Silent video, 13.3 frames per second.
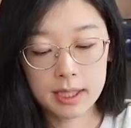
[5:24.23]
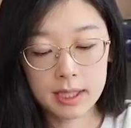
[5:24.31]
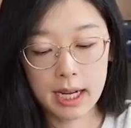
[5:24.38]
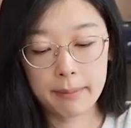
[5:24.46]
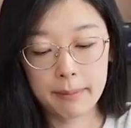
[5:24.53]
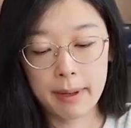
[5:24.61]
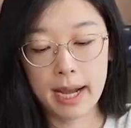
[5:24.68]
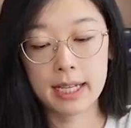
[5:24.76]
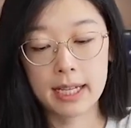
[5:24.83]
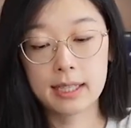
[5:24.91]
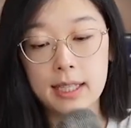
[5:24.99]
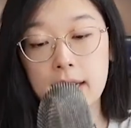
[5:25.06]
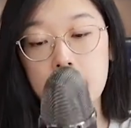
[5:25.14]
of the time
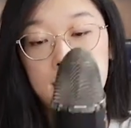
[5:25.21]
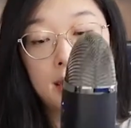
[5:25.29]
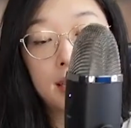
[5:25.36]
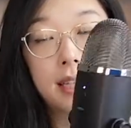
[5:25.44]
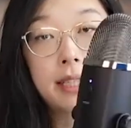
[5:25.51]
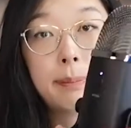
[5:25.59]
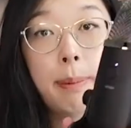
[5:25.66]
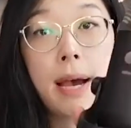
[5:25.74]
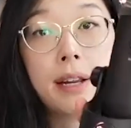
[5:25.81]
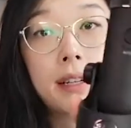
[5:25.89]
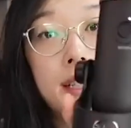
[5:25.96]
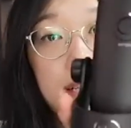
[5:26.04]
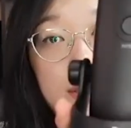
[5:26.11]
I set it to this
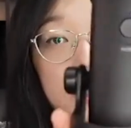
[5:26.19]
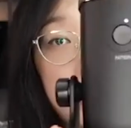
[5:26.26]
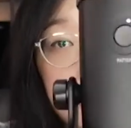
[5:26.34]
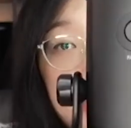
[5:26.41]
pattern. As you